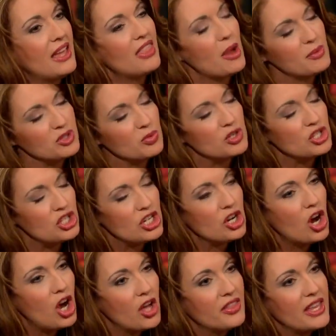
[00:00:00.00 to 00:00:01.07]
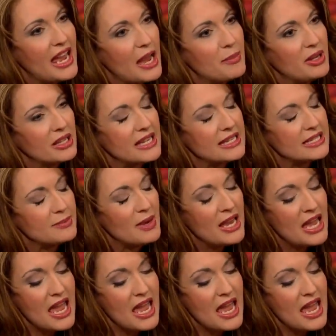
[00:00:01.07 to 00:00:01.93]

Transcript: and that was when she called the ambulance.